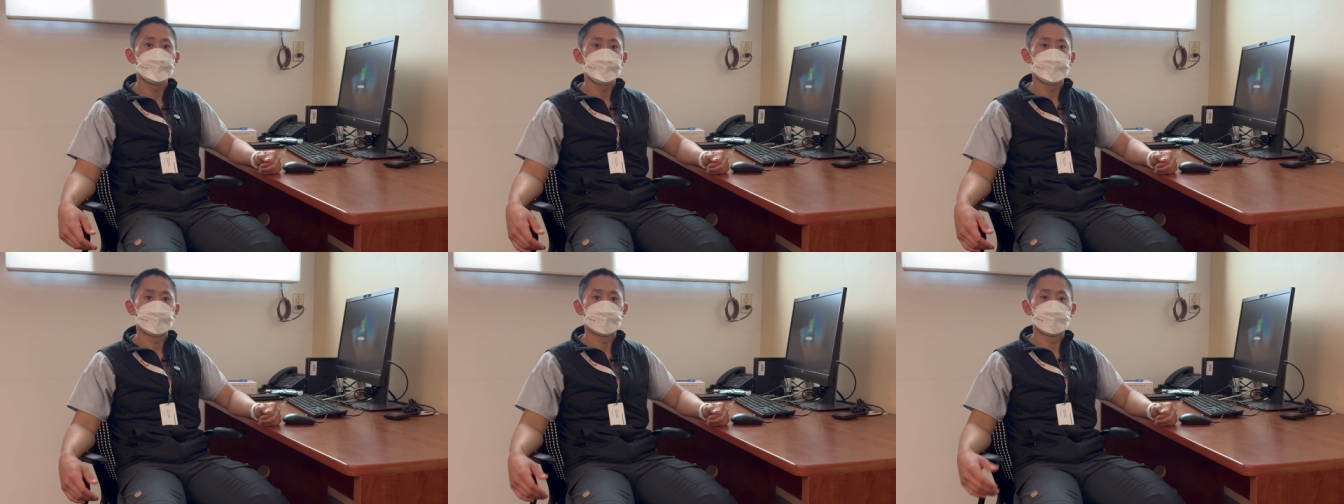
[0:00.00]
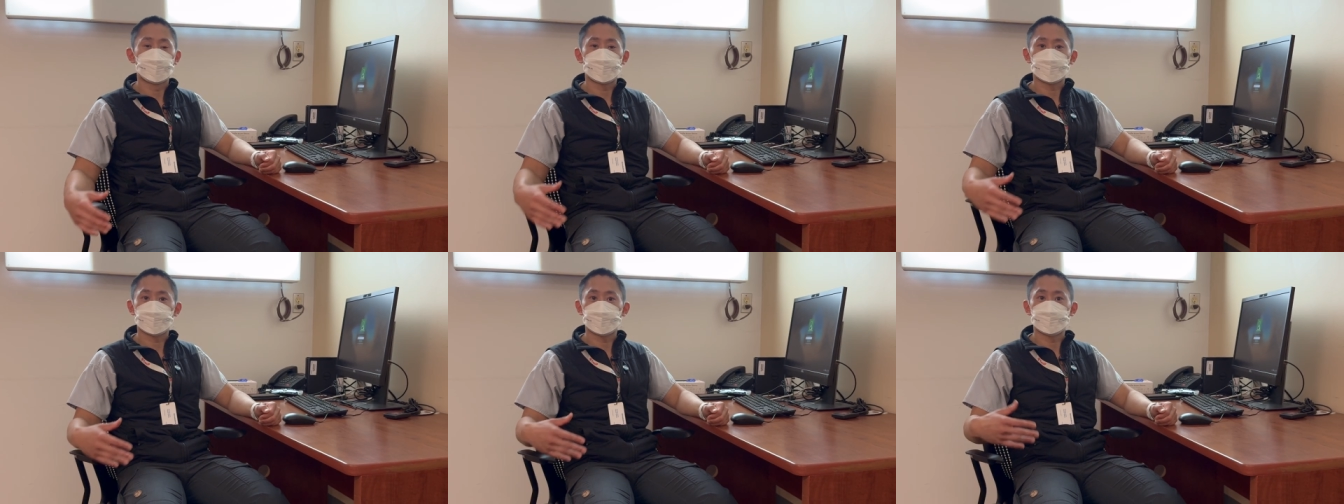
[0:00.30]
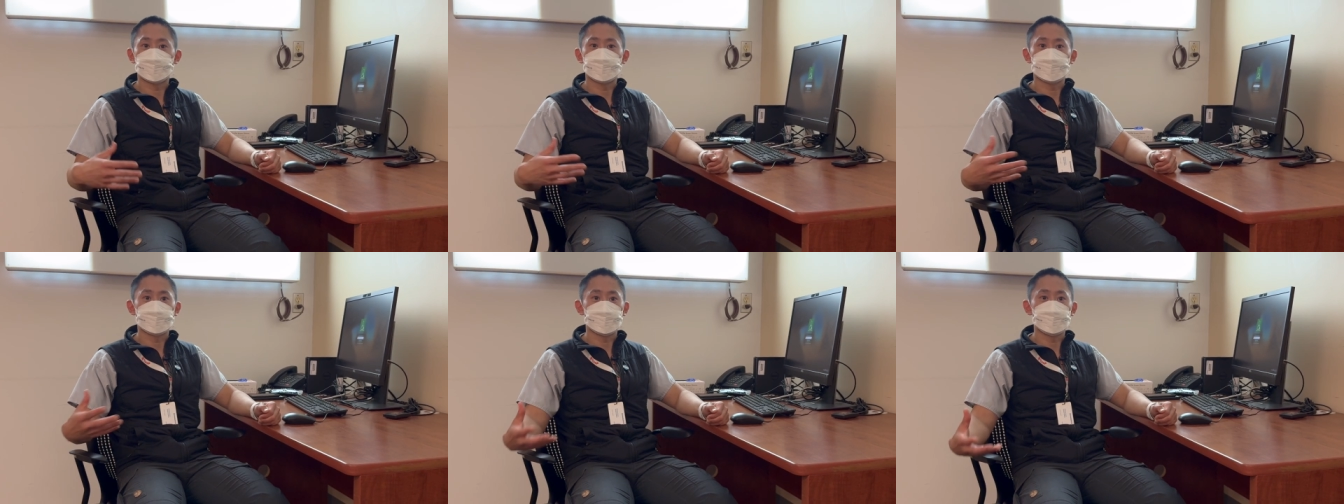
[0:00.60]
where the
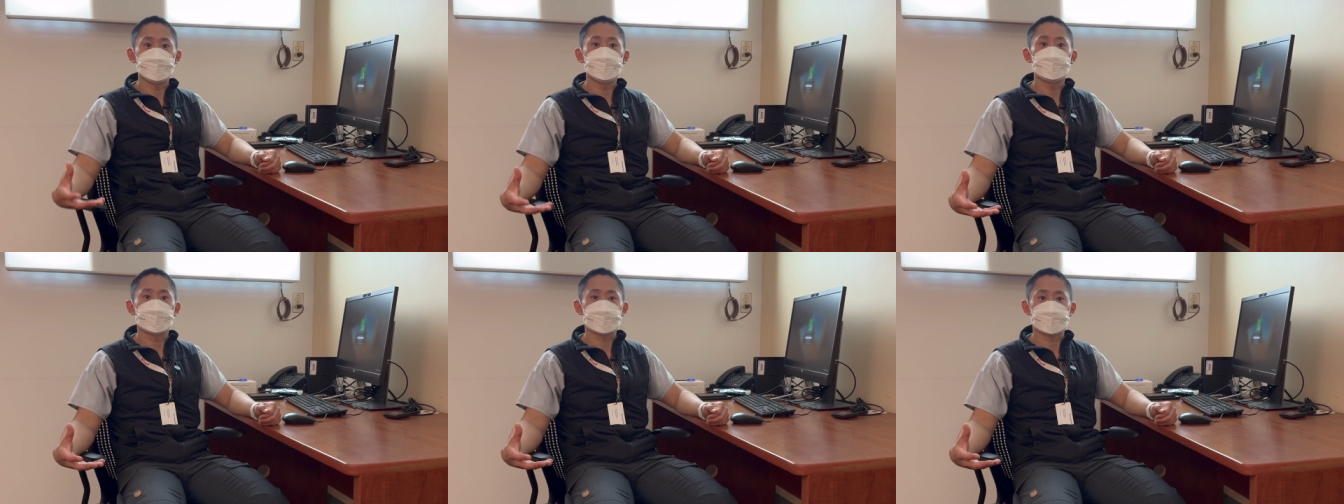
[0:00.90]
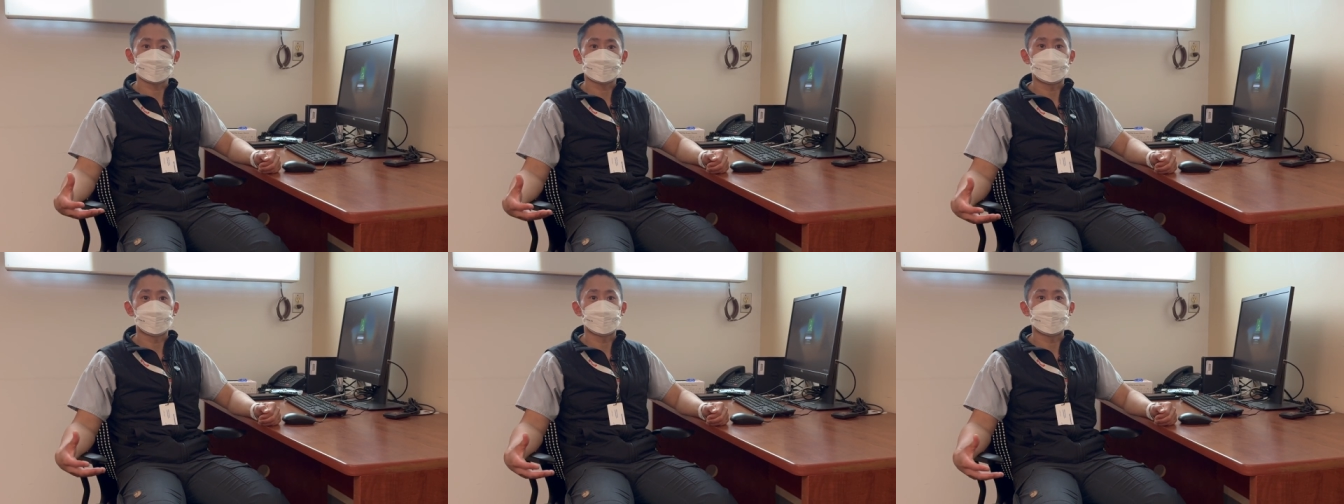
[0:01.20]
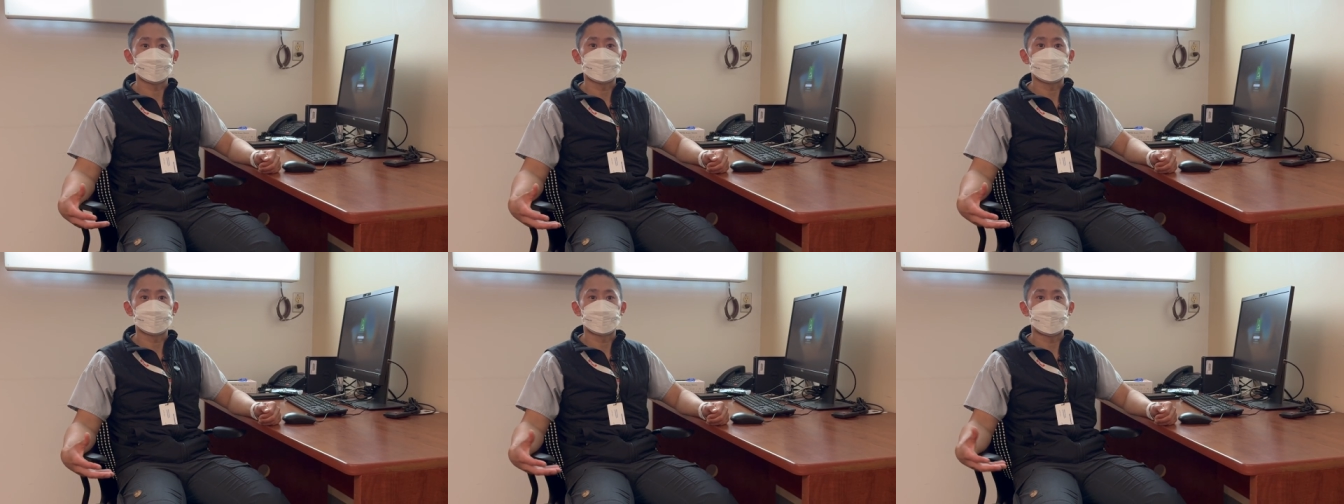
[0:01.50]
disease is
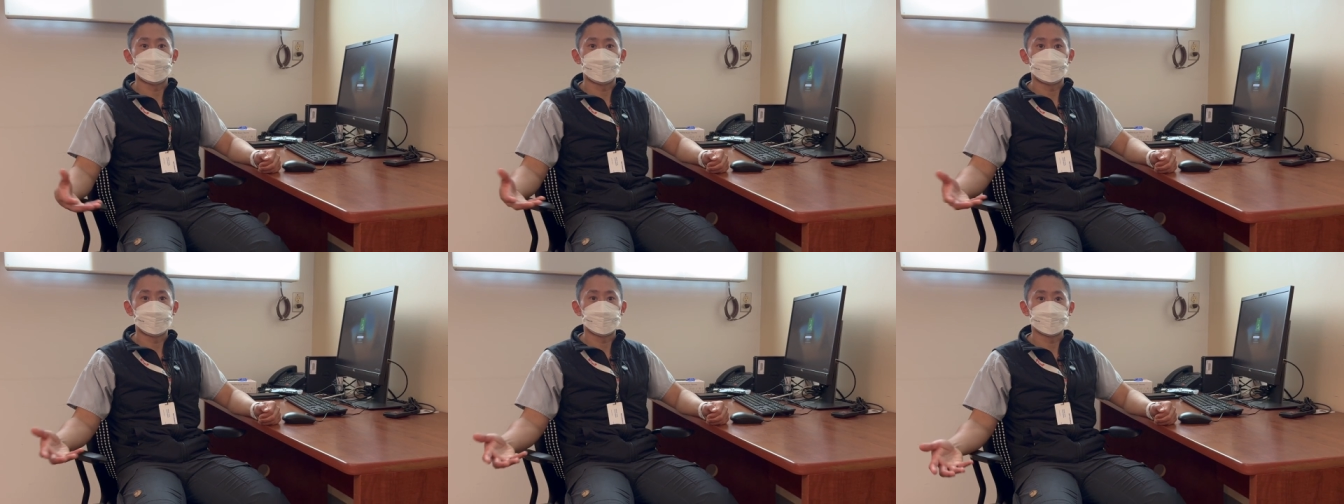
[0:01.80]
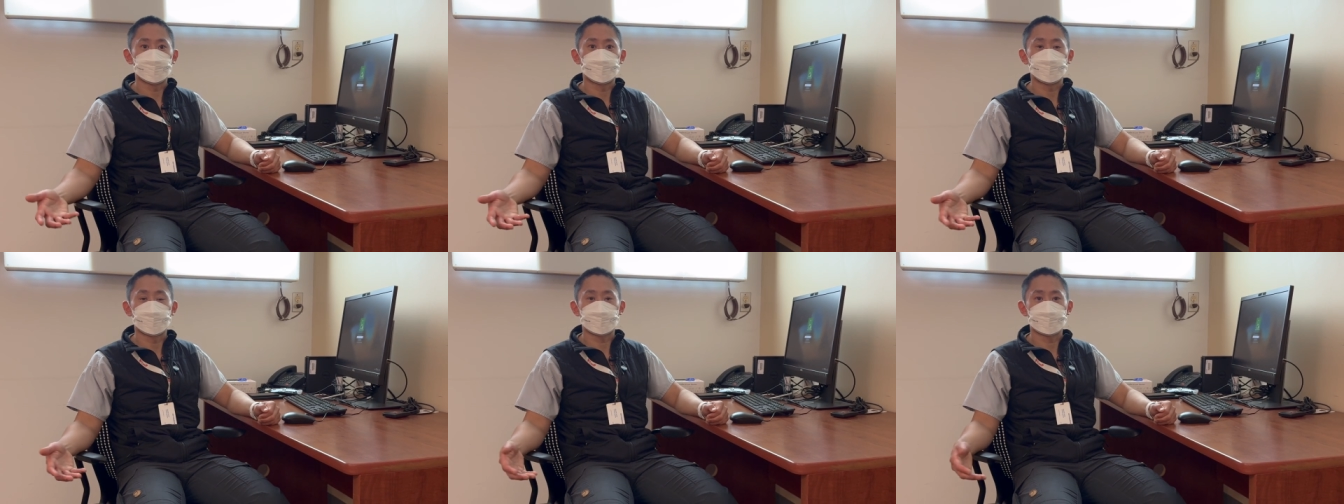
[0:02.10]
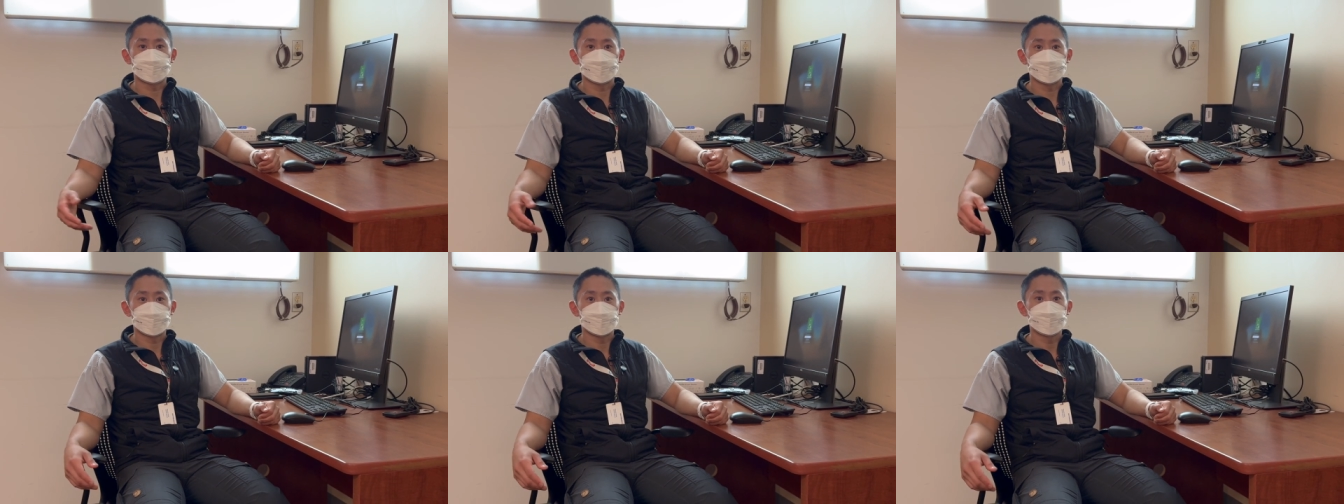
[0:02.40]
spreading and, and what
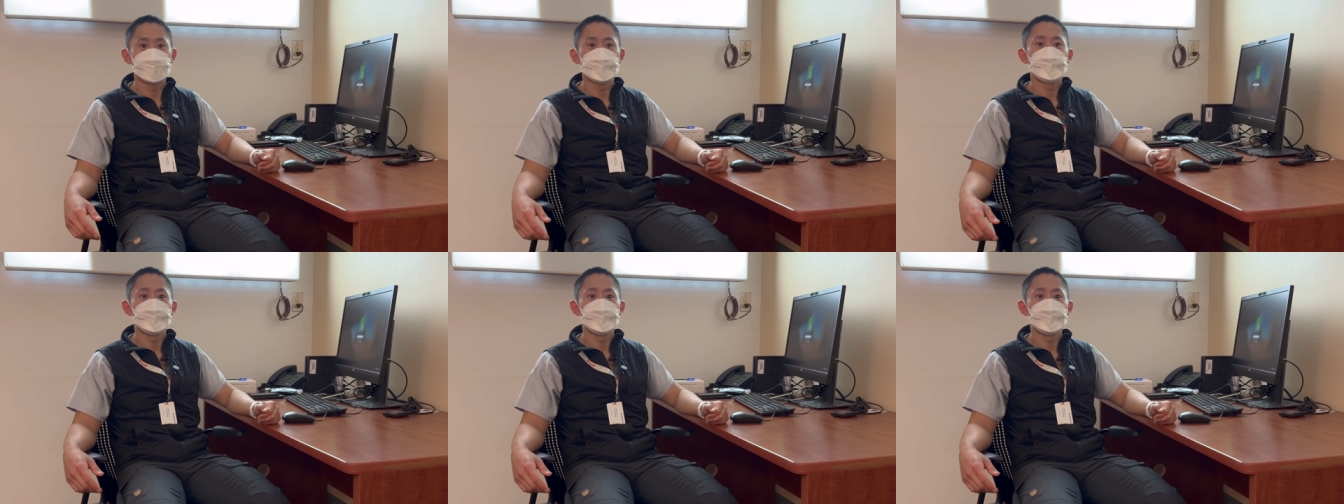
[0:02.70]
the